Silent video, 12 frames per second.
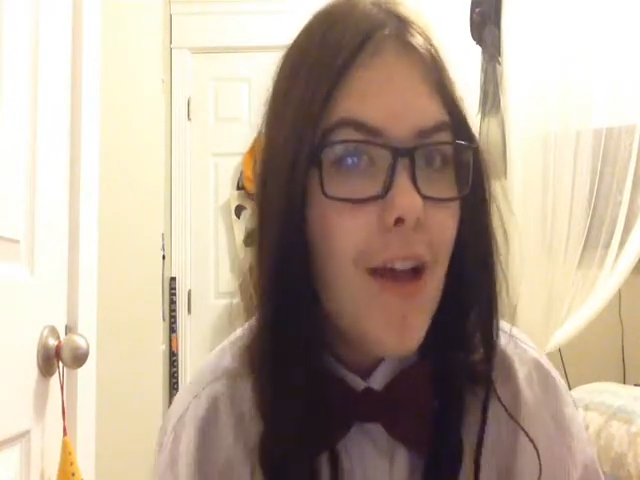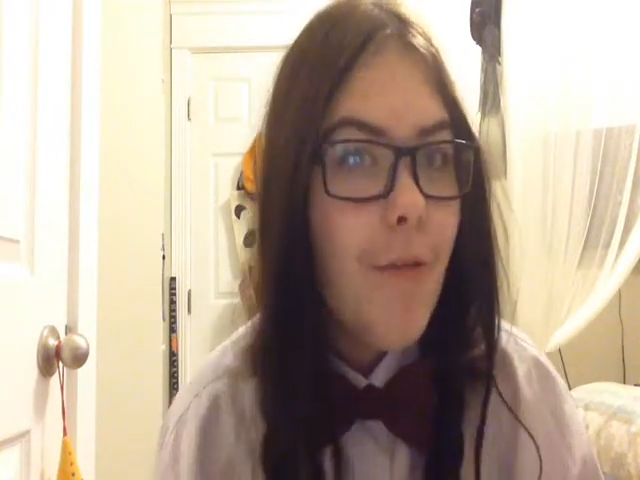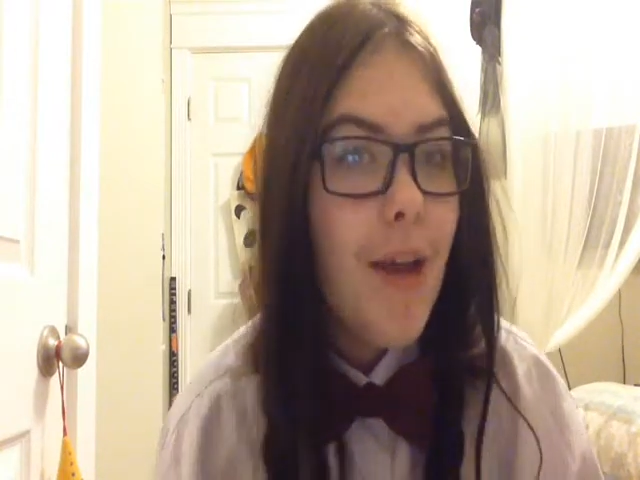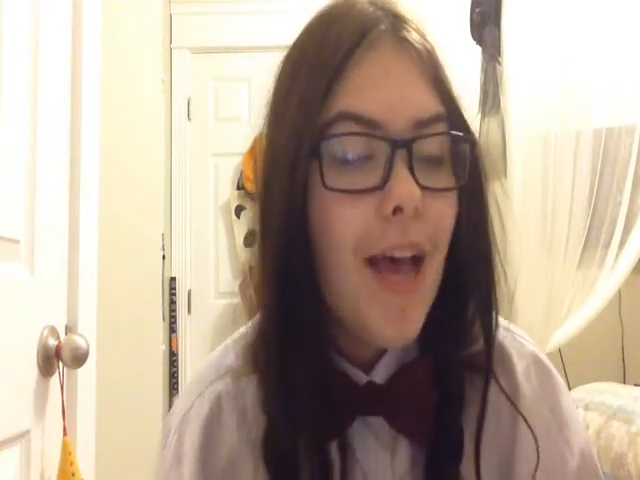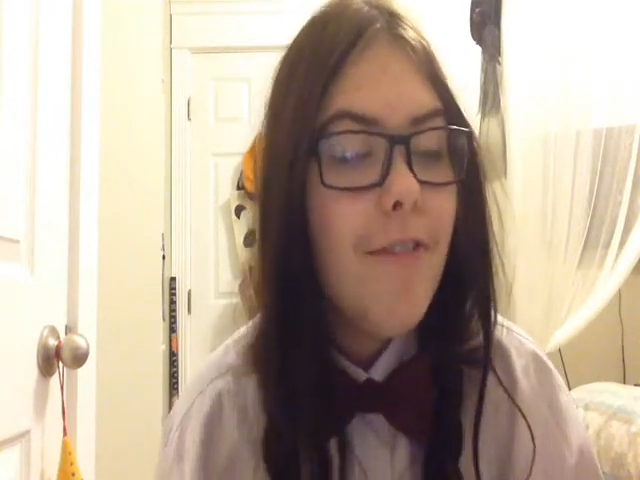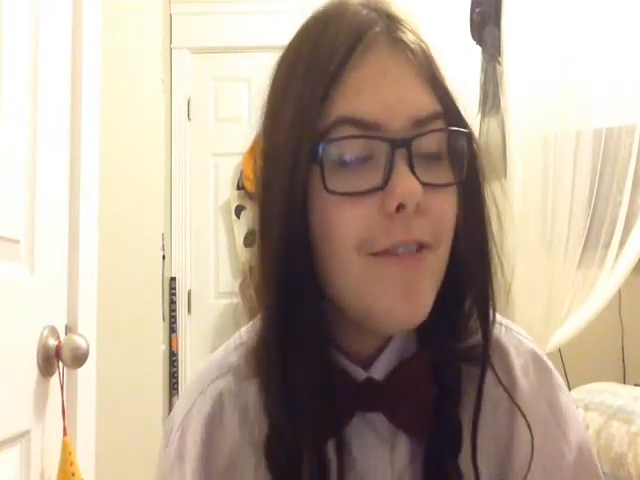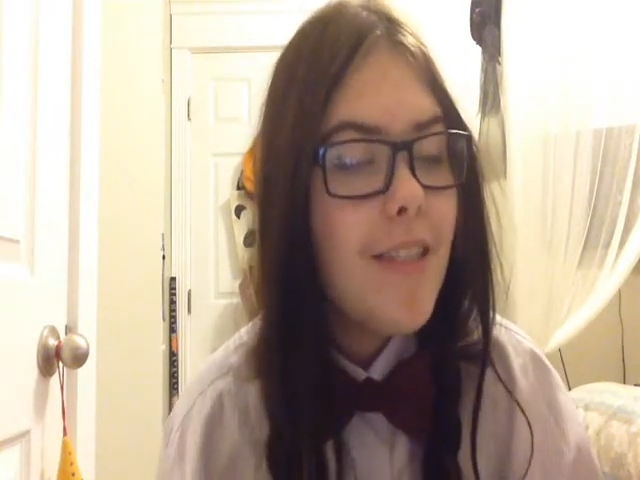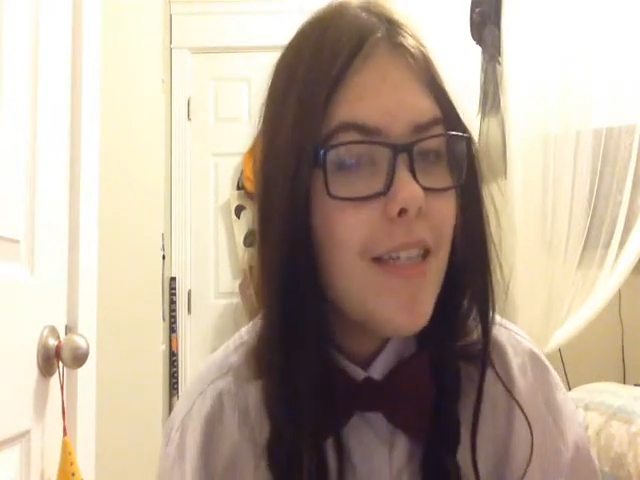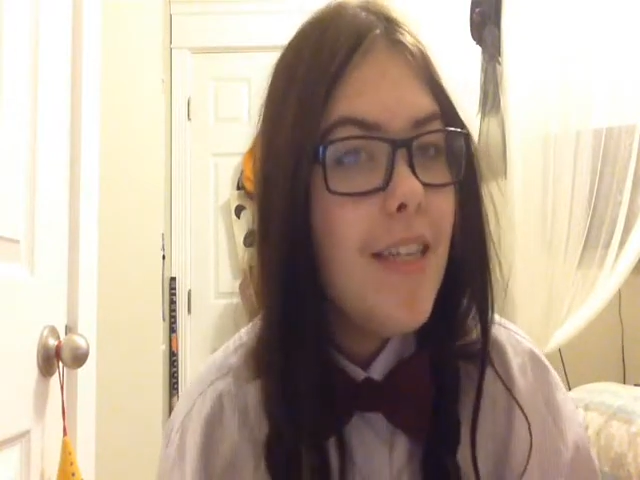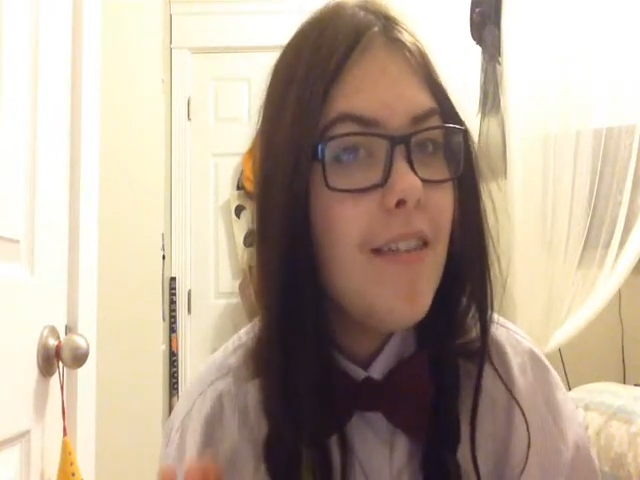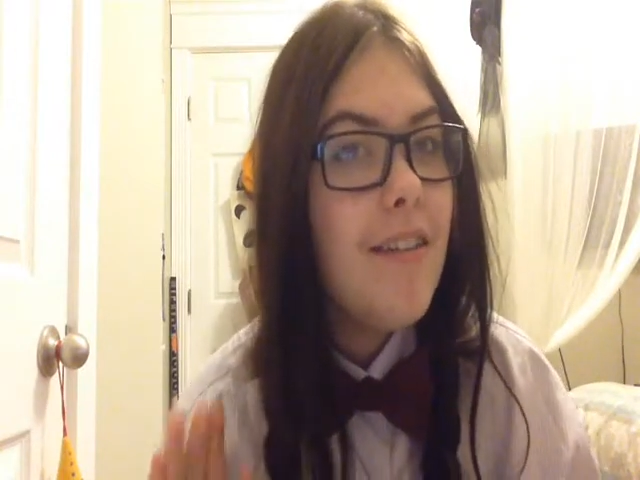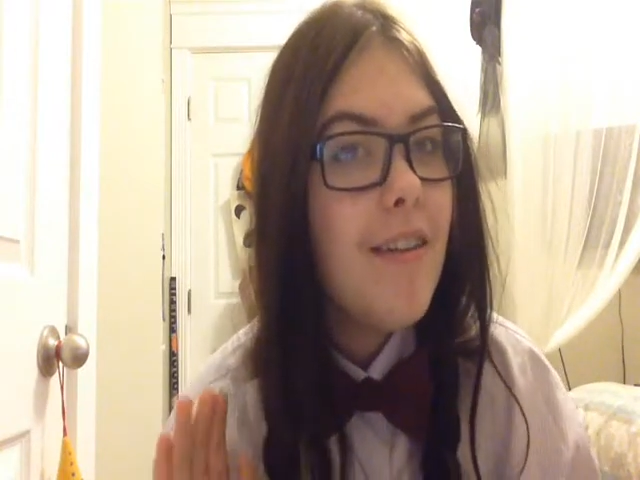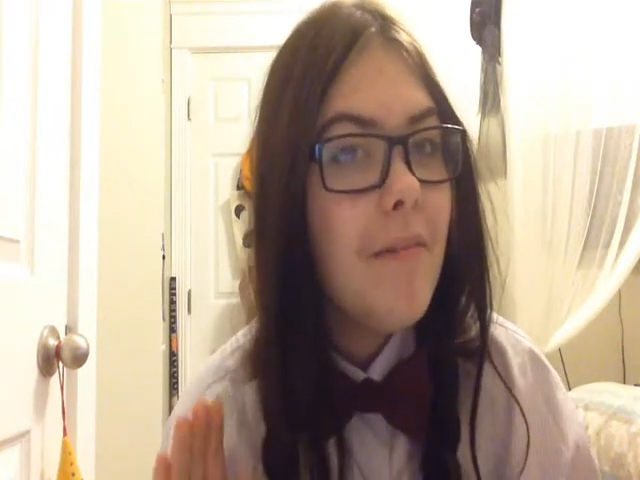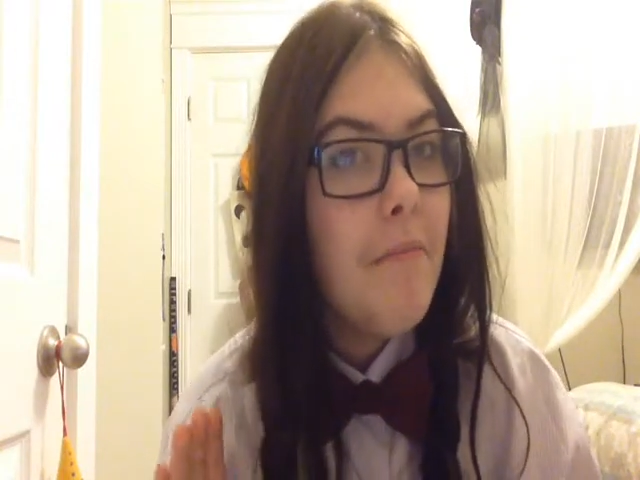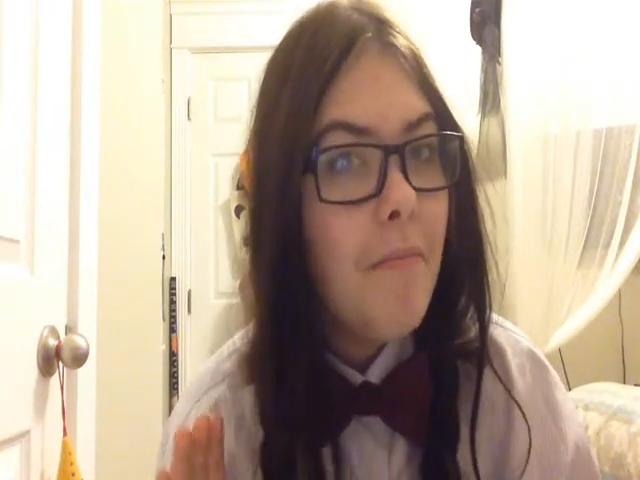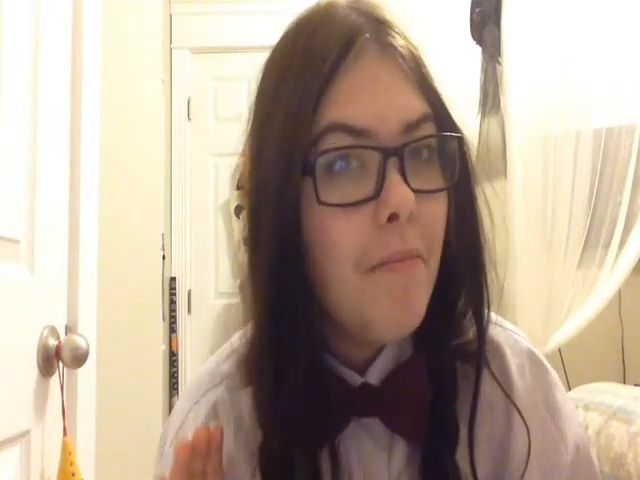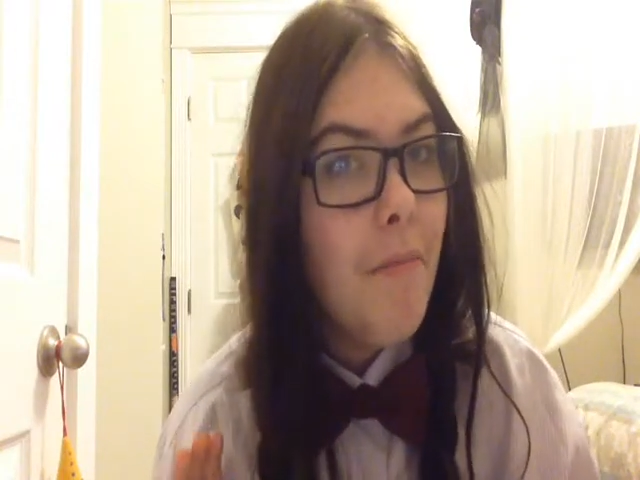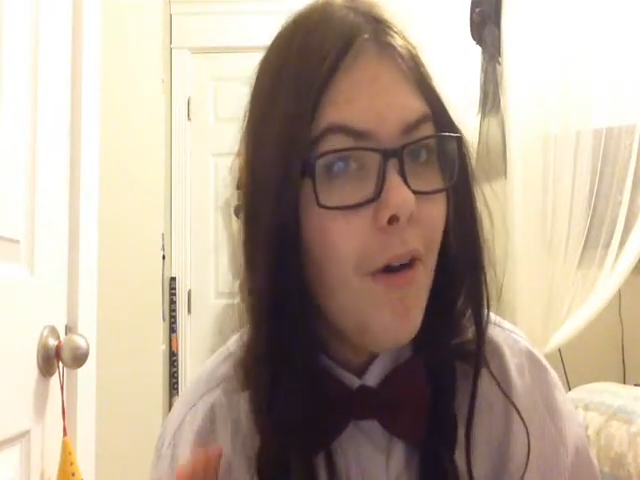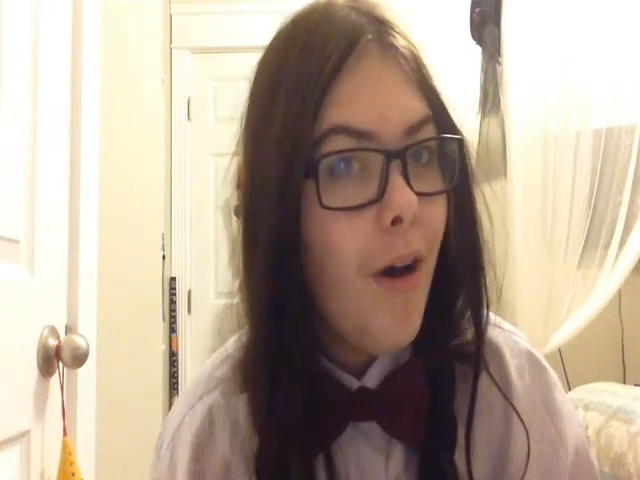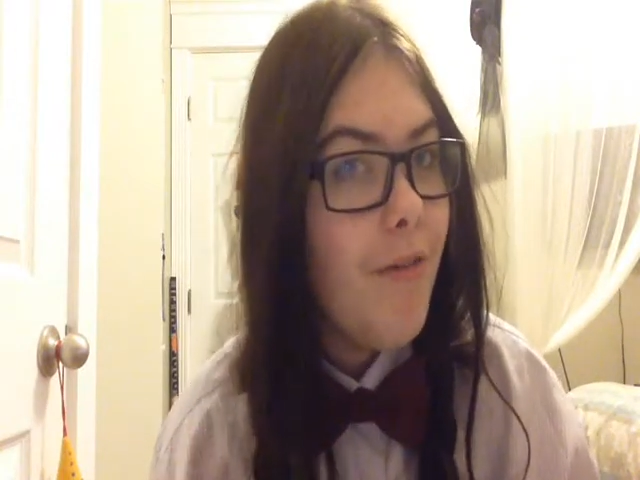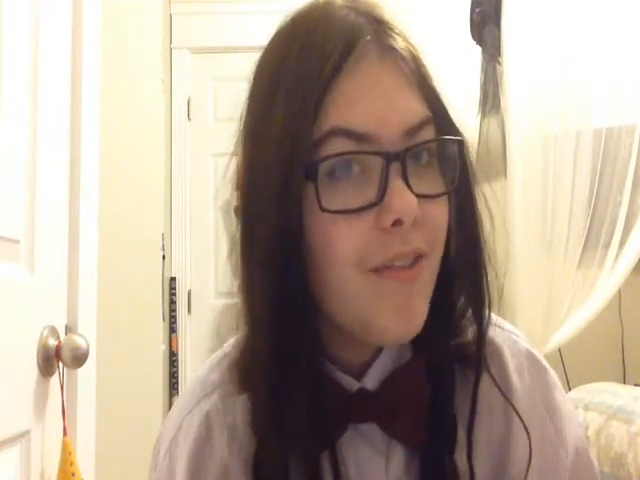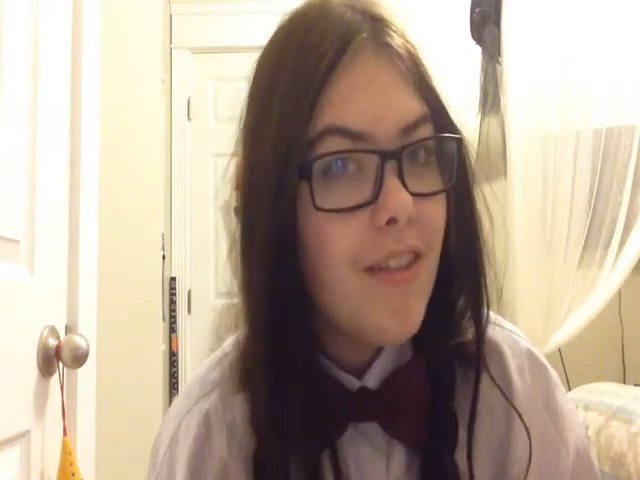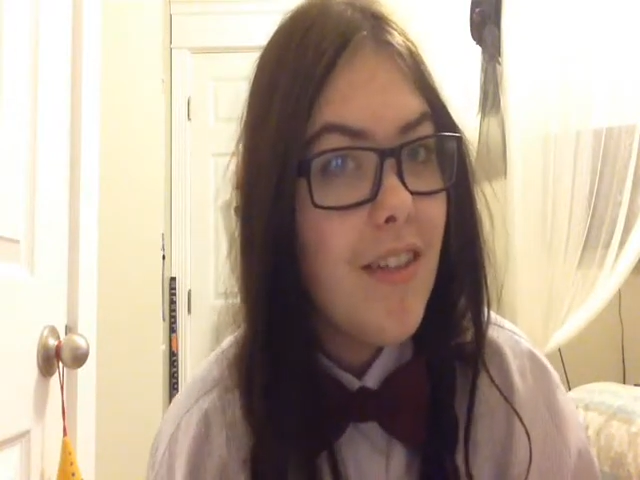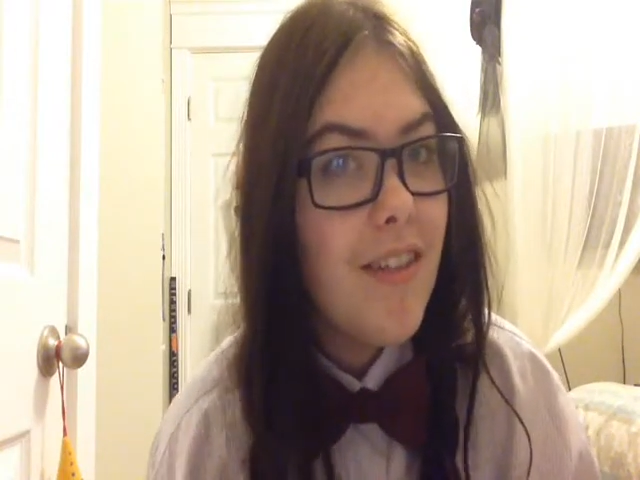We have seen
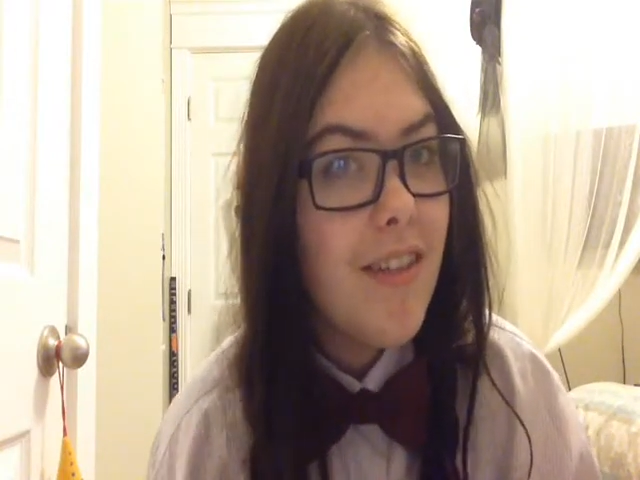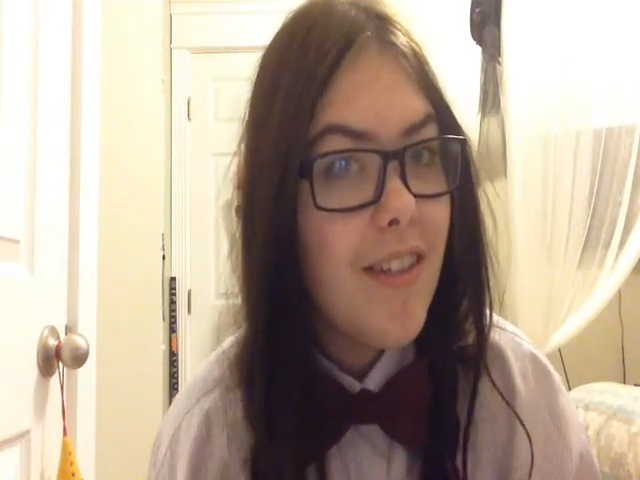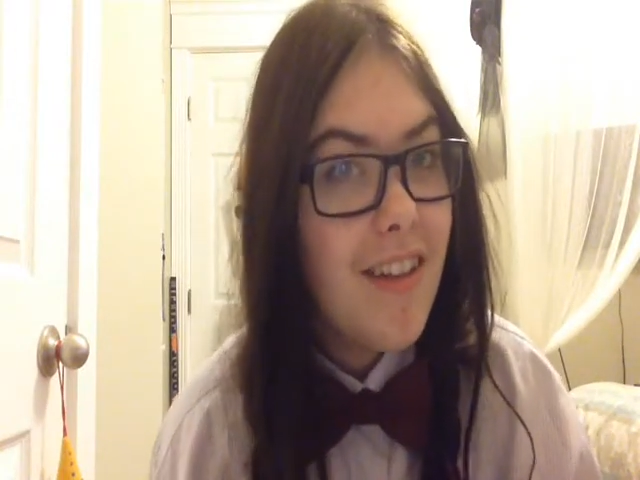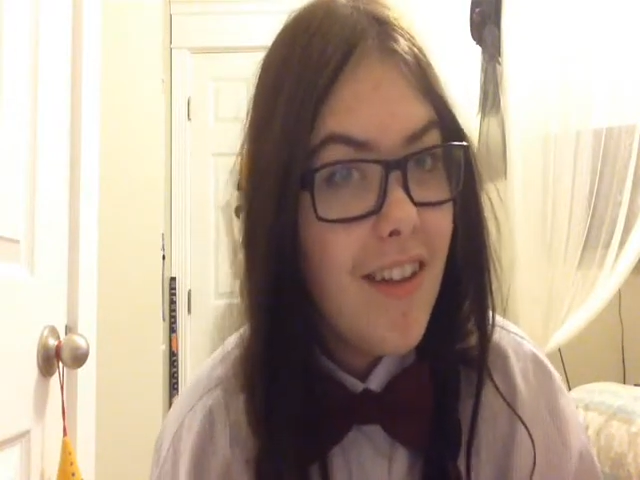often